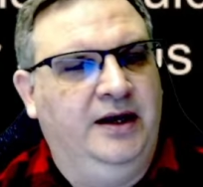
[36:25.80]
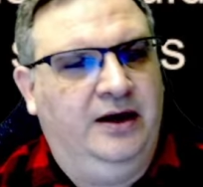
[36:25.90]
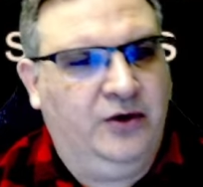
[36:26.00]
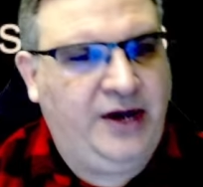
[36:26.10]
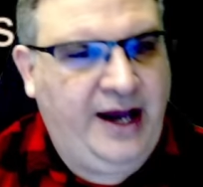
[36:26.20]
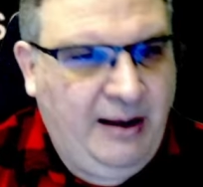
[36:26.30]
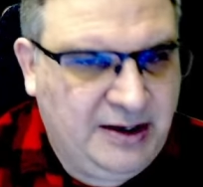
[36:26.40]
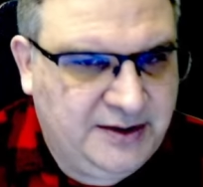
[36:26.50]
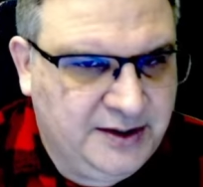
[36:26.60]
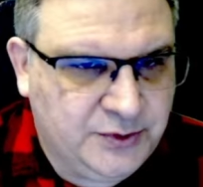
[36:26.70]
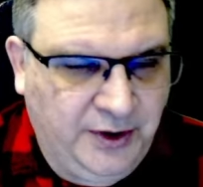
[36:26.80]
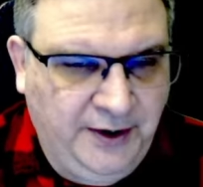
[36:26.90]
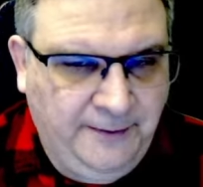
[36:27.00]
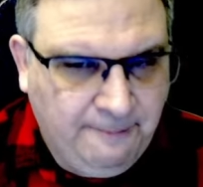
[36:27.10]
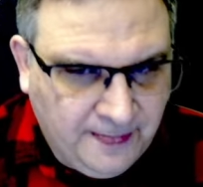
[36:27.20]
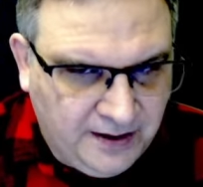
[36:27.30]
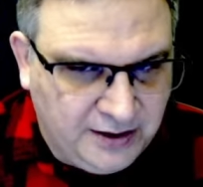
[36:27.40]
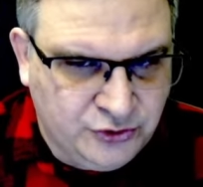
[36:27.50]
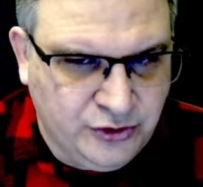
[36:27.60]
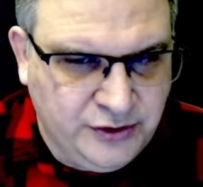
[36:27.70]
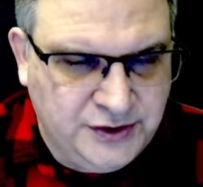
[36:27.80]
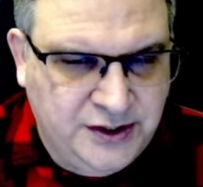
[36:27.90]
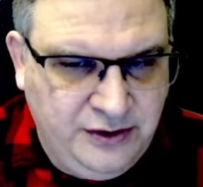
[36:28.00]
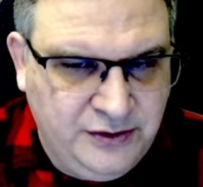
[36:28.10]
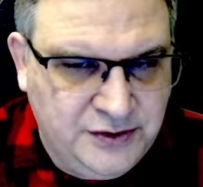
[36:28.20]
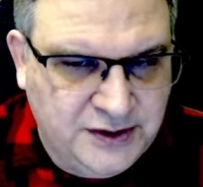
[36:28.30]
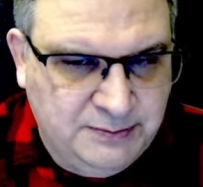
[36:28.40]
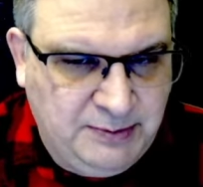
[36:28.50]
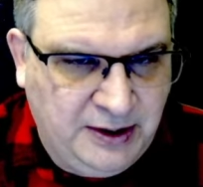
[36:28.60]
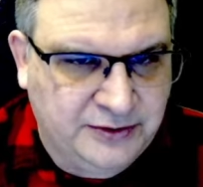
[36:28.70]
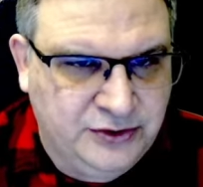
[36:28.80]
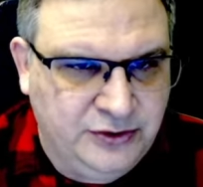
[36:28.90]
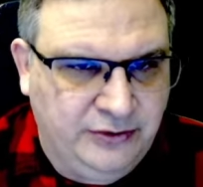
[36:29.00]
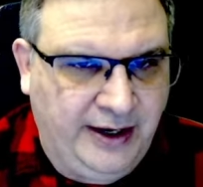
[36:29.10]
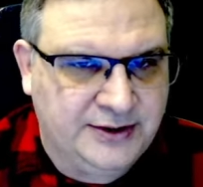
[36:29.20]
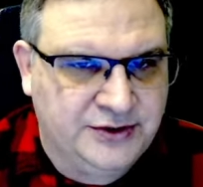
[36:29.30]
Okay, how about this one? Druids can use this spell too, right?